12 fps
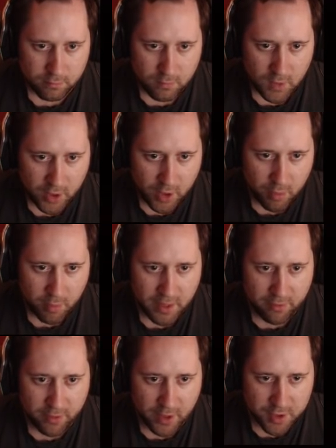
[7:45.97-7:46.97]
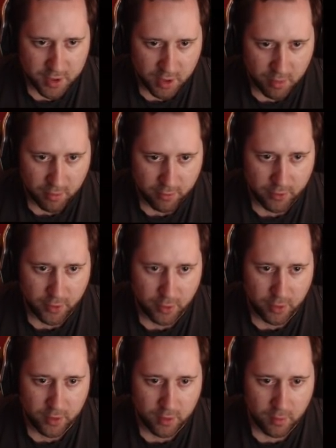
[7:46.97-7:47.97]
Don't want manufactured, don't want
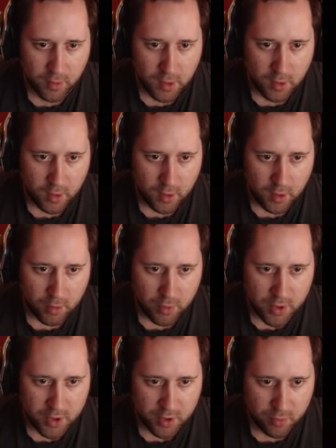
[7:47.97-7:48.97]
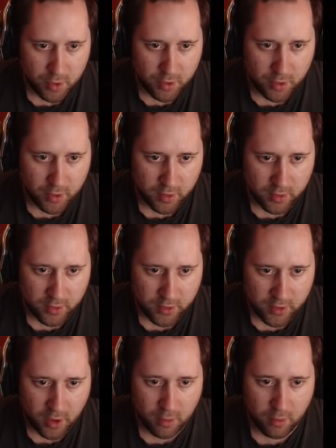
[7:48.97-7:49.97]
foods. We just want
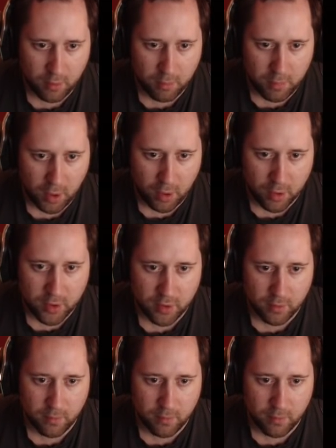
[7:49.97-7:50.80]
stone blocks.